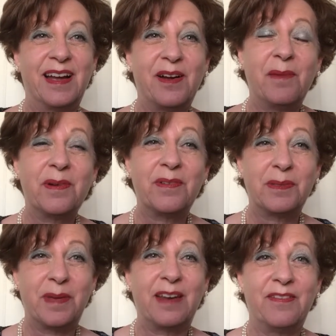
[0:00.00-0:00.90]
I hope it
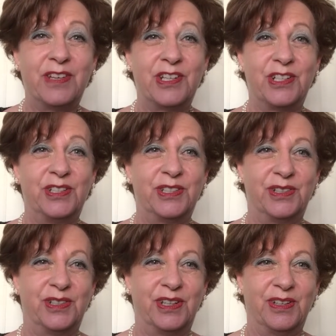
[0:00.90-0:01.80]
was beneficial
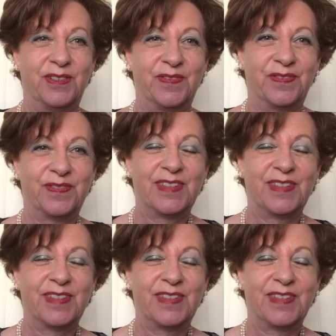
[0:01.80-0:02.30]
to you.